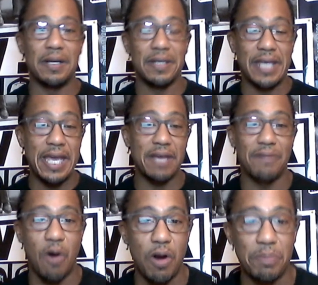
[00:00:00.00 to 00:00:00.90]
King of
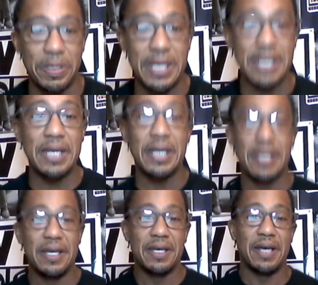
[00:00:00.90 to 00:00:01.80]
R&B,
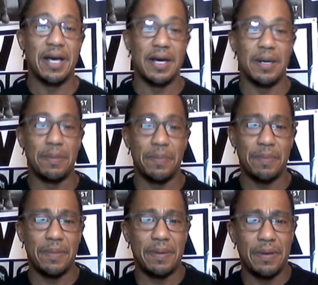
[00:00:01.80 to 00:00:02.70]

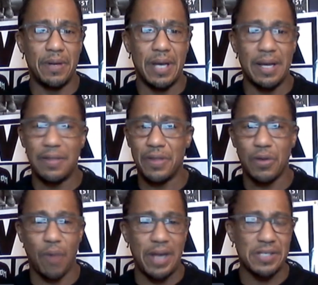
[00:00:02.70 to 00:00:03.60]
the
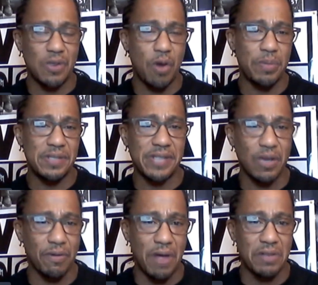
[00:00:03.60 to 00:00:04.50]
greatest R&B
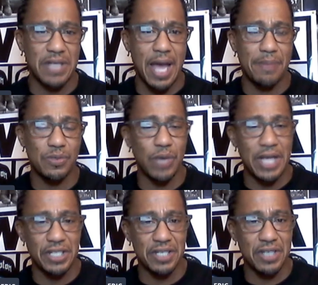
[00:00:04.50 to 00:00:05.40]
singer of all time, is what I
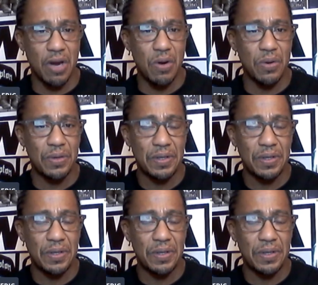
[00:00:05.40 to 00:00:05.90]
just heard.